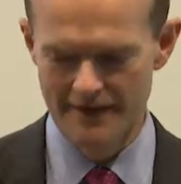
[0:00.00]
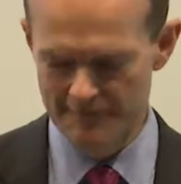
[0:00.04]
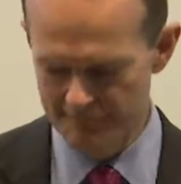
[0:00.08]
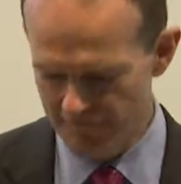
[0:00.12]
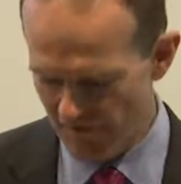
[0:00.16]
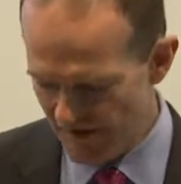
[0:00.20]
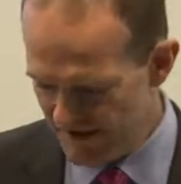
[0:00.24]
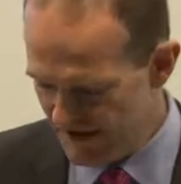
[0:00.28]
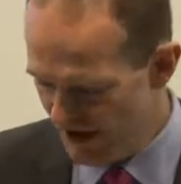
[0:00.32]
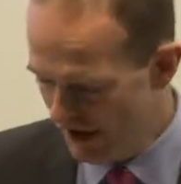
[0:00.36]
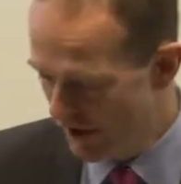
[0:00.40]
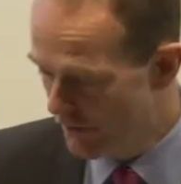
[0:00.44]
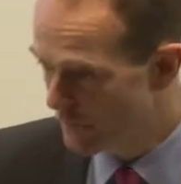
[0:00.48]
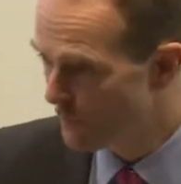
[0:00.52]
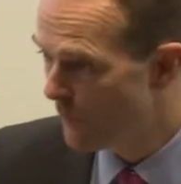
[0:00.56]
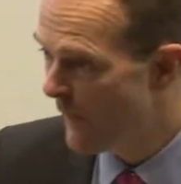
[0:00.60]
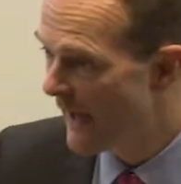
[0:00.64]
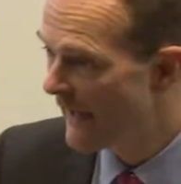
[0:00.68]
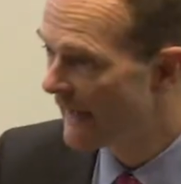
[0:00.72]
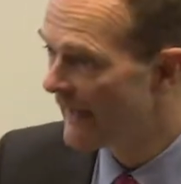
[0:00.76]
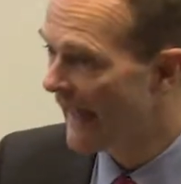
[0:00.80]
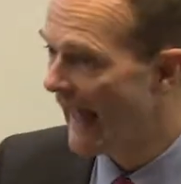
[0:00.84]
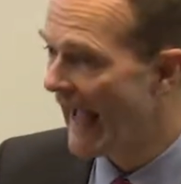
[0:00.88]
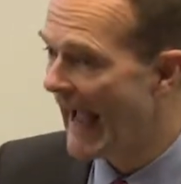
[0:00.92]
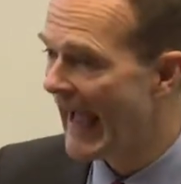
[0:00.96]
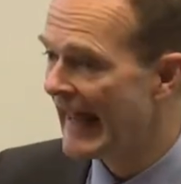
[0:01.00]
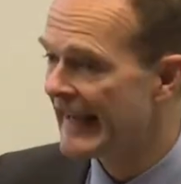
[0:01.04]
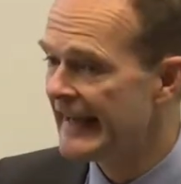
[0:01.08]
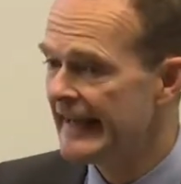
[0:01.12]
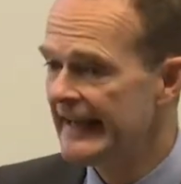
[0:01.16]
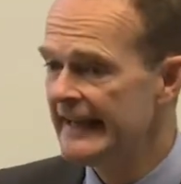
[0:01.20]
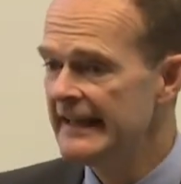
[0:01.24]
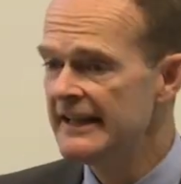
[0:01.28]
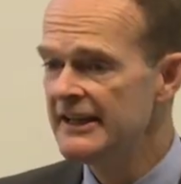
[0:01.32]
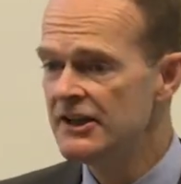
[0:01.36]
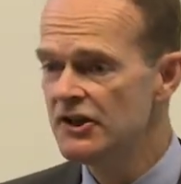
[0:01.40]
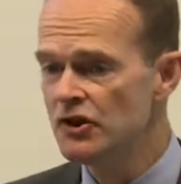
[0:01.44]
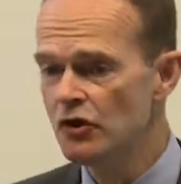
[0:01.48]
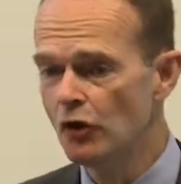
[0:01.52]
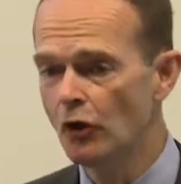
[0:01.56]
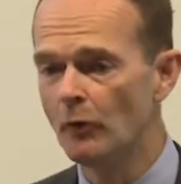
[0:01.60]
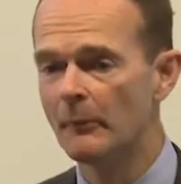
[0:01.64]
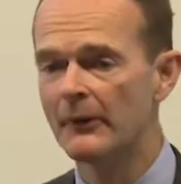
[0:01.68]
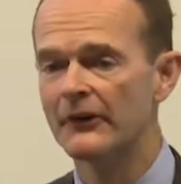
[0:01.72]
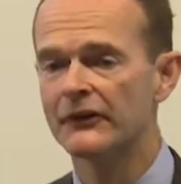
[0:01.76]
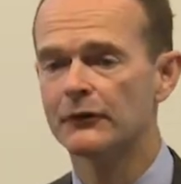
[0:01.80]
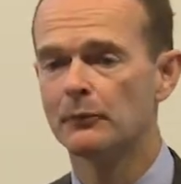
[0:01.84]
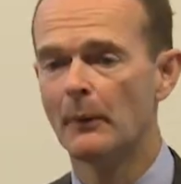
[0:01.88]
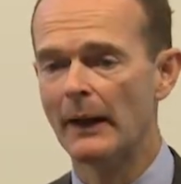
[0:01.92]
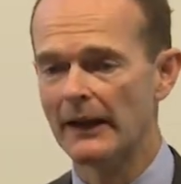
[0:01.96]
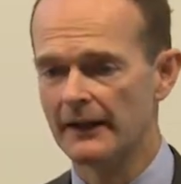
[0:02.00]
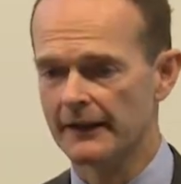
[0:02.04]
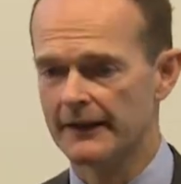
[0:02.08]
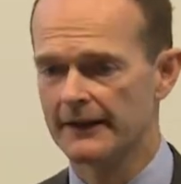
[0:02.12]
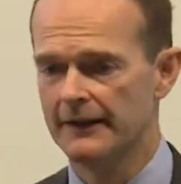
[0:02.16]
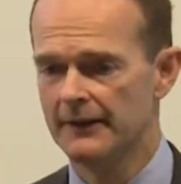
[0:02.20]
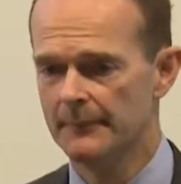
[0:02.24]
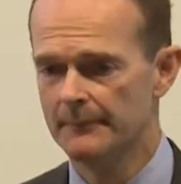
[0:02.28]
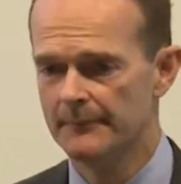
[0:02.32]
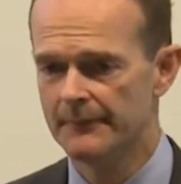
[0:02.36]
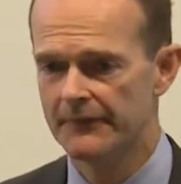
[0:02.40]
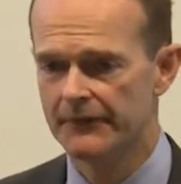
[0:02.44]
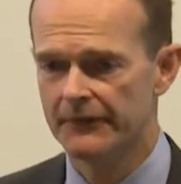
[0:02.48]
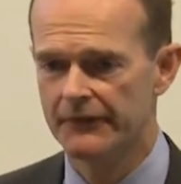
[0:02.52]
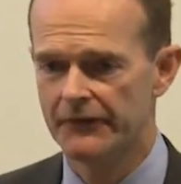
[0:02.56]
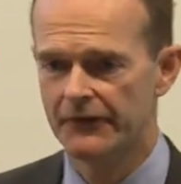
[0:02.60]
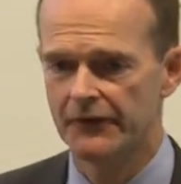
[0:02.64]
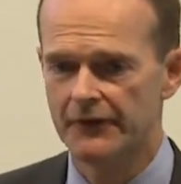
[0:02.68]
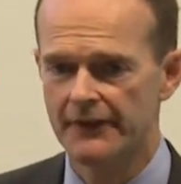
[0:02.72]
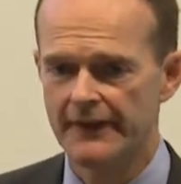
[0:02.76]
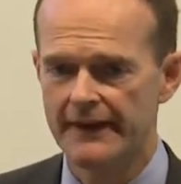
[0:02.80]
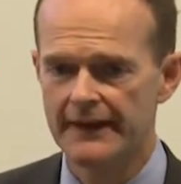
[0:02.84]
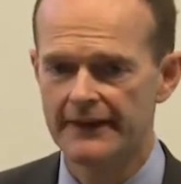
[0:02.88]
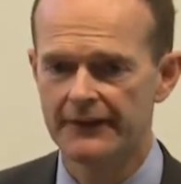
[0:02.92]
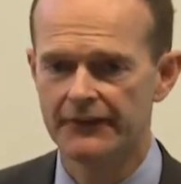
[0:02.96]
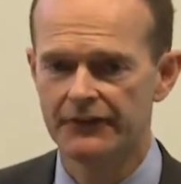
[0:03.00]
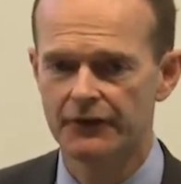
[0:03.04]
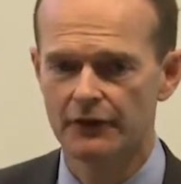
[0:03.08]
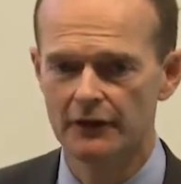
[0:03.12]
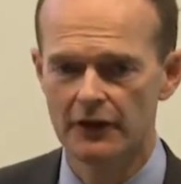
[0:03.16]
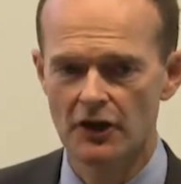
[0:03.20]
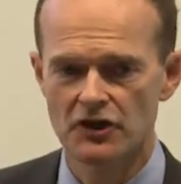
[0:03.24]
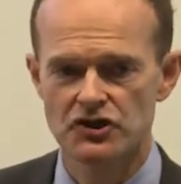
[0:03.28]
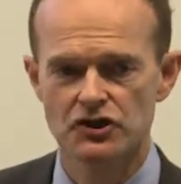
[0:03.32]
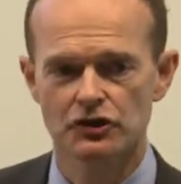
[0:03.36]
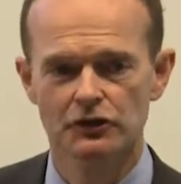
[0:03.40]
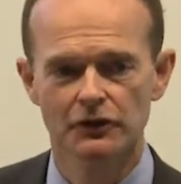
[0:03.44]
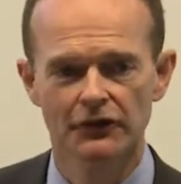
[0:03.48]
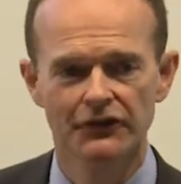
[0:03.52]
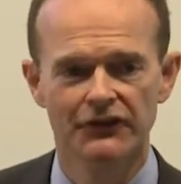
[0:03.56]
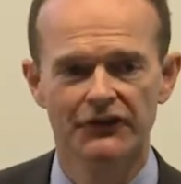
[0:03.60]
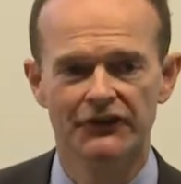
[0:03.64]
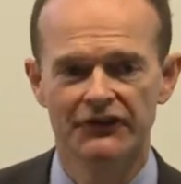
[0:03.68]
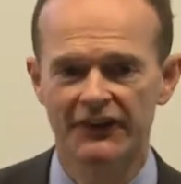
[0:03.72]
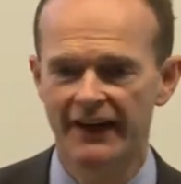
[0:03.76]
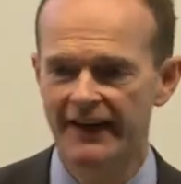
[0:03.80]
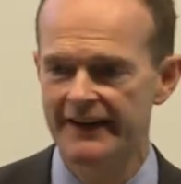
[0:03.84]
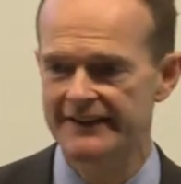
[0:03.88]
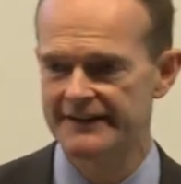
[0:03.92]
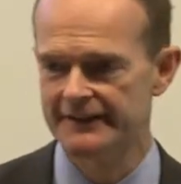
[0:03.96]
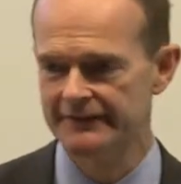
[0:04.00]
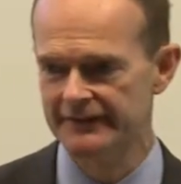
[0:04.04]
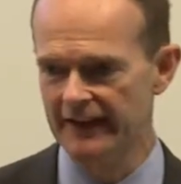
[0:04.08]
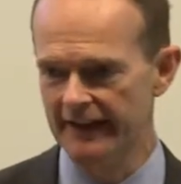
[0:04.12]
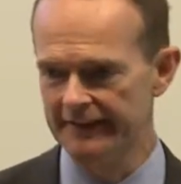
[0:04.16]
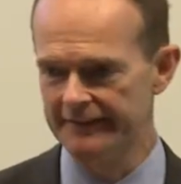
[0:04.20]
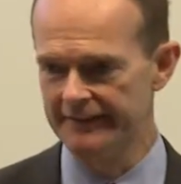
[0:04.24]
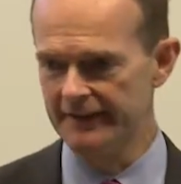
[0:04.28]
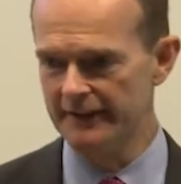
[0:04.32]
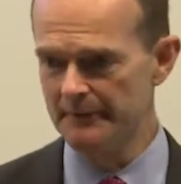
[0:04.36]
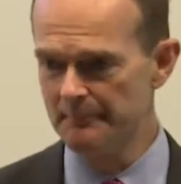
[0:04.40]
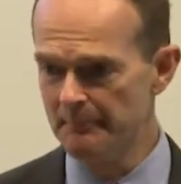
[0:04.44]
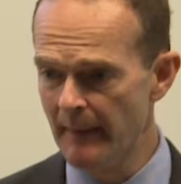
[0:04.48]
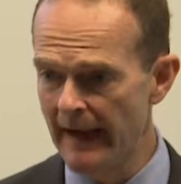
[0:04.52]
Very good. Well, an enormous welcome to the Zoological Society of London.